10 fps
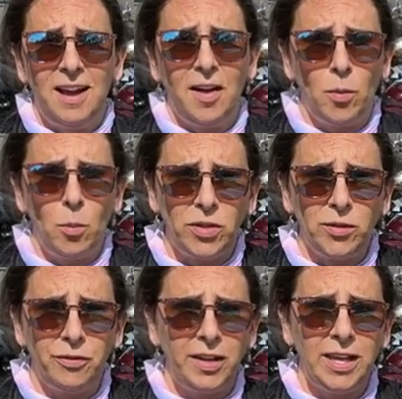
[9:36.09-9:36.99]
Um, when the
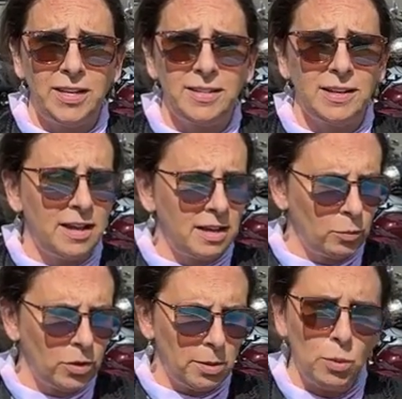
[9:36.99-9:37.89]
fan is
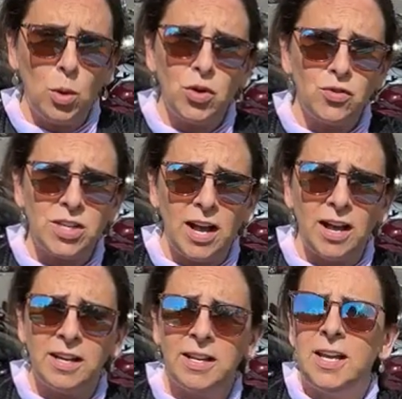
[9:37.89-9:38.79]
on, when the motor's
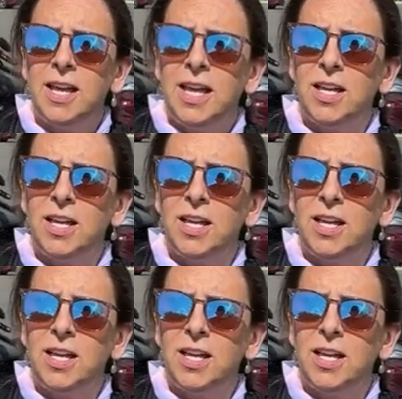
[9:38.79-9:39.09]
on,